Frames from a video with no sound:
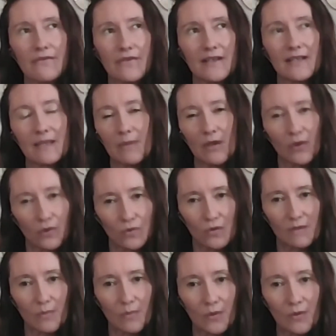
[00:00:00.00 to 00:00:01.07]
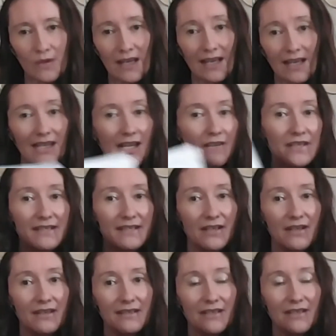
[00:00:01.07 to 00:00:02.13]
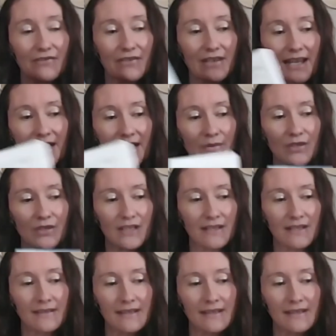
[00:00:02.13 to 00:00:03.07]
for it to be on Audible. Love it to go into different languages.